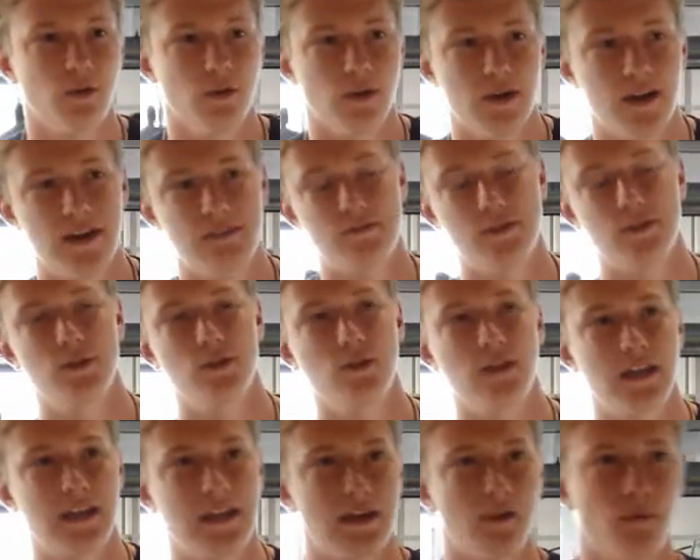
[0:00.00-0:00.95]
what we have to do
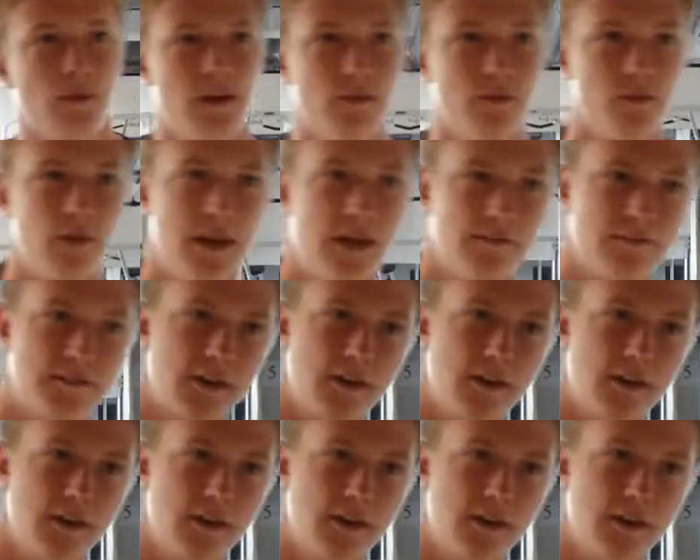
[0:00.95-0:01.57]
to get wherever we have to